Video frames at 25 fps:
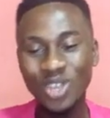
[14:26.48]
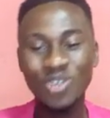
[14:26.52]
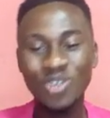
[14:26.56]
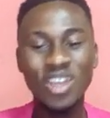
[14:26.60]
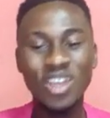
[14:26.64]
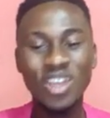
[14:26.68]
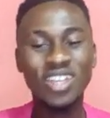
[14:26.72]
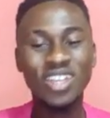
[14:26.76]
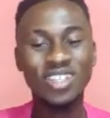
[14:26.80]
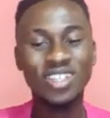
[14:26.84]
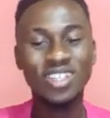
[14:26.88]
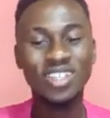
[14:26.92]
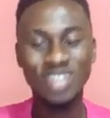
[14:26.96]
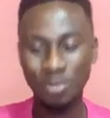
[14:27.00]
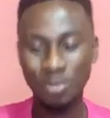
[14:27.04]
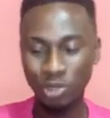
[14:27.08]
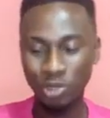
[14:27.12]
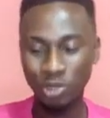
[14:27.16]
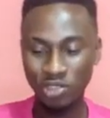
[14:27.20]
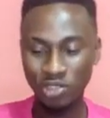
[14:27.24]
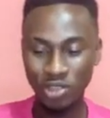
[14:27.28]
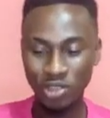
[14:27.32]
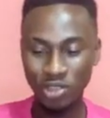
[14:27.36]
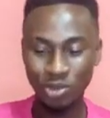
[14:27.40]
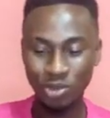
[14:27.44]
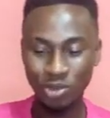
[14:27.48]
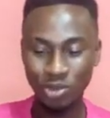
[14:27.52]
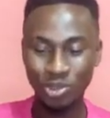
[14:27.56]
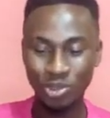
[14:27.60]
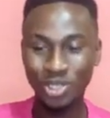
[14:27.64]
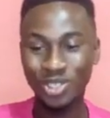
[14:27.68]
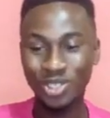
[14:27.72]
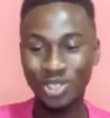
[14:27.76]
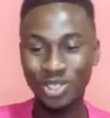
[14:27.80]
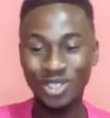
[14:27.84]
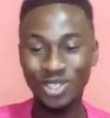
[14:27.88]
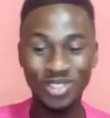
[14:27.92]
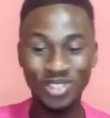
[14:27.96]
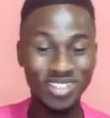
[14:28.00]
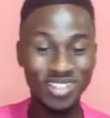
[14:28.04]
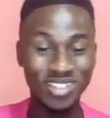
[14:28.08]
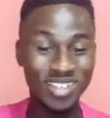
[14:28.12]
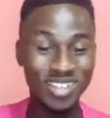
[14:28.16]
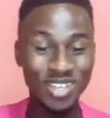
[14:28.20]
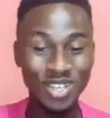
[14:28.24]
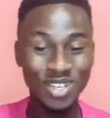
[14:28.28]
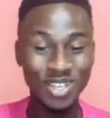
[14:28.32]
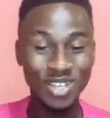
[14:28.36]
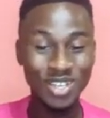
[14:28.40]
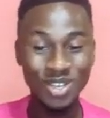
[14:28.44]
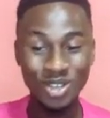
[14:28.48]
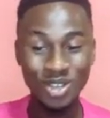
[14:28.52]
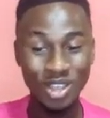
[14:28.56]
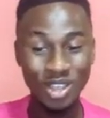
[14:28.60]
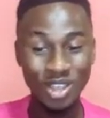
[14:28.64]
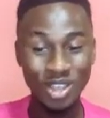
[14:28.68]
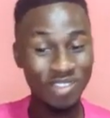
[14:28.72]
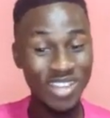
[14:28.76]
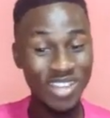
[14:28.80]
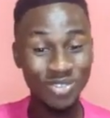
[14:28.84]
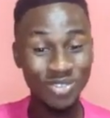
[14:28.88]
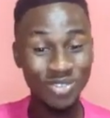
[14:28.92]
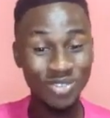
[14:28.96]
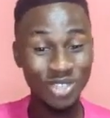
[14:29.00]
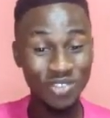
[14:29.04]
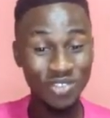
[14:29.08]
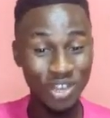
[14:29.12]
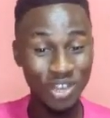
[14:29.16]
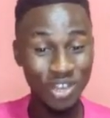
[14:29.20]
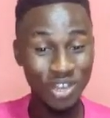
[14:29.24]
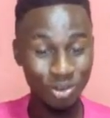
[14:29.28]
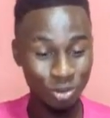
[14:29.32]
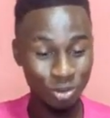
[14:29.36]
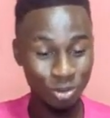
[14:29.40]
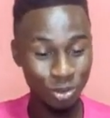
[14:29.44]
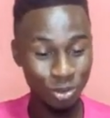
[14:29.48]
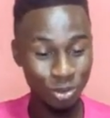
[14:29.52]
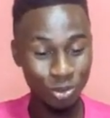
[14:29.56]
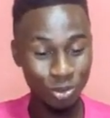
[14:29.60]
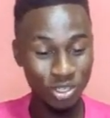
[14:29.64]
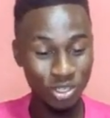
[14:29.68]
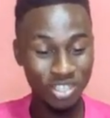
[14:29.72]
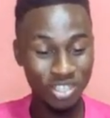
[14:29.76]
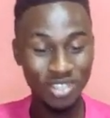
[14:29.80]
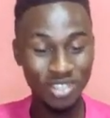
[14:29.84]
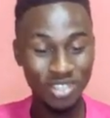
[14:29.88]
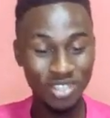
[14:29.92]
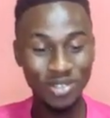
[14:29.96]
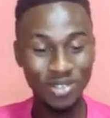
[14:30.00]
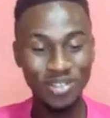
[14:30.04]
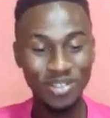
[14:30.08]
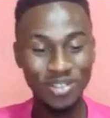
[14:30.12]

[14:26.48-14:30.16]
go ahead and type whatever you wish and write whatever code you wish.